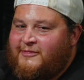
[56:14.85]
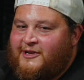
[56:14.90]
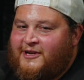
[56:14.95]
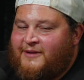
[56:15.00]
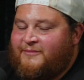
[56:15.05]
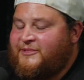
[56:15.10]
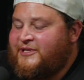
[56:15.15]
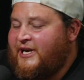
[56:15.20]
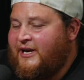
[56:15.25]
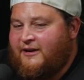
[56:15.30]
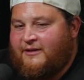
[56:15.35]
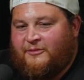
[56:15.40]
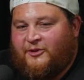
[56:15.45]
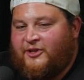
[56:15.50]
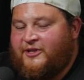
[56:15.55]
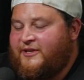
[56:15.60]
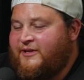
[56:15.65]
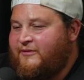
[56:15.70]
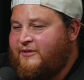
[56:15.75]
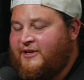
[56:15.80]
I'm terrible
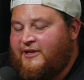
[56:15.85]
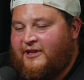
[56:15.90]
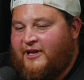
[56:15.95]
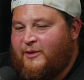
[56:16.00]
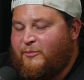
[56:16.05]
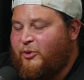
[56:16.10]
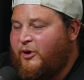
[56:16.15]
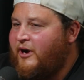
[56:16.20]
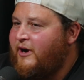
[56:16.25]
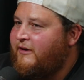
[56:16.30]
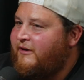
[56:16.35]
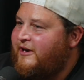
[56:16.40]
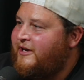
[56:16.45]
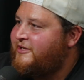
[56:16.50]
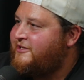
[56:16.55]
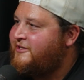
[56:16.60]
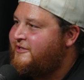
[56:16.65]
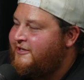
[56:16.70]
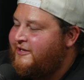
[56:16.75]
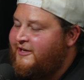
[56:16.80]
at doing like
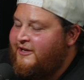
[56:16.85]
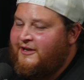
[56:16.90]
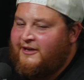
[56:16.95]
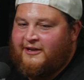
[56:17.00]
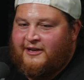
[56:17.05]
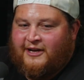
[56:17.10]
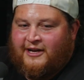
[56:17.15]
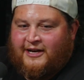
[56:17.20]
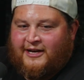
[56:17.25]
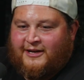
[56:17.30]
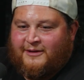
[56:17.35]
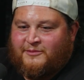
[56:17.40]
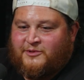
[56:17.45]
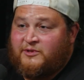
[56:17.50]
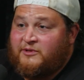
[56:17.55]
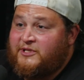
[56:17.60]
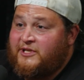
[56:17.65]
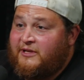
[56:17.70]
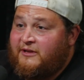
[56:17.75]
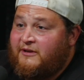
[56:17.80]
progress. So
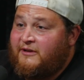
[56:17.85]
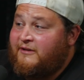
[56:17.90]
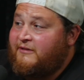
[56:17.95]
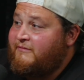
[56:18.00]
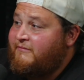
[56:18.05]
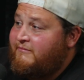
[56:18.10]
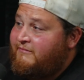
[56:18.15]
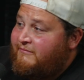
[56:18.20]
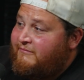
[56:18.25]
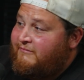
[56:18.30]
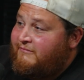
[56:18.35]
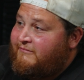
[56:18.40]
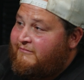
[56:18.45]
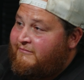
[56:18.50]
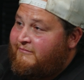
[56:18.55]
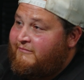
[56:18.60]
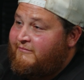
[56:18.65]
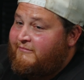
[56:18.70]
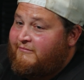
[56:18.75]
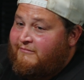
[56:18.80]
it's either
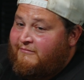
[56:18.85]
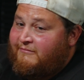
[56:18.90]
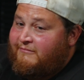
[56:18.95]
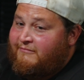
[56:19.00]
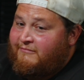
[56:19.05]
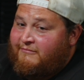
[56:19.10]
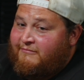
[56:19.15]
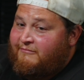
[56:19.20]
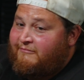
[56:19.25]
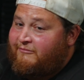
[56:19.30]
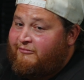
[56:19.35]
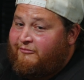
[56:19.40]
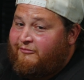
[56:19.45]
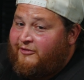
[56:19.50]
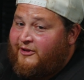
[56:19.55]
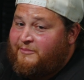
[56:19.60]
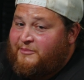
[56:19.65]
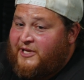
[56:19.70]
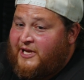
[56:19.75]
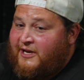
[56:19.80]

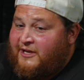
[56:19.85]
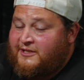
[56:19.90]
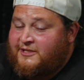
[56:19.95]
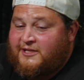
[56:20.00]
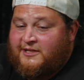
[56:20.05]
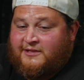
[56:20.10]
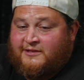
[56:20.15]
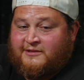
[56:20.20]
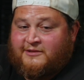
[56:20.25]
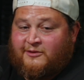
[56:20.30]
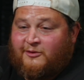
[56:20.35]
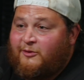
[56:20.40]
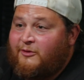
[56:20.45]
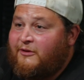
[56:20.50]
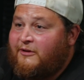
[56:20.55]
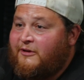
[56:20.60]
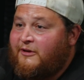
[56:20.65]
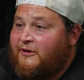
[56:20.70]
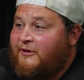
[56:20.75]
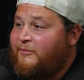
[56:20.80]
flipped houses
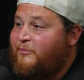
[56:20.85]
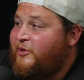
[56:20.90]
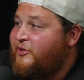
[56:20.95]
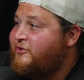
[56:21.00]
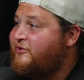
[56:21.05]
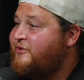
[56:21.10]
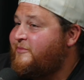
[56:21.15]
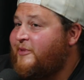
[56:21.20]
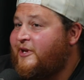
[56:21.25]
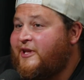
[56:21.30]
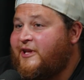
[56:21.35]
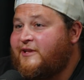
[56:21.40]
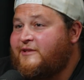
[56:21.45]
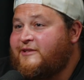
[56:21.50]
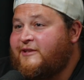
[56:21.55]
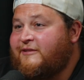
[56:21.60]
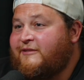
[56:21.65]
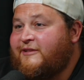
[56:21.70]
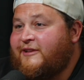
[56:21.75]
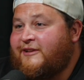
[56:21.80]
or pictures of my kids
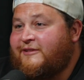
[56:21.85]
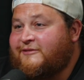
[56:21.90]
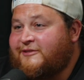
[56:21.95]
here and there.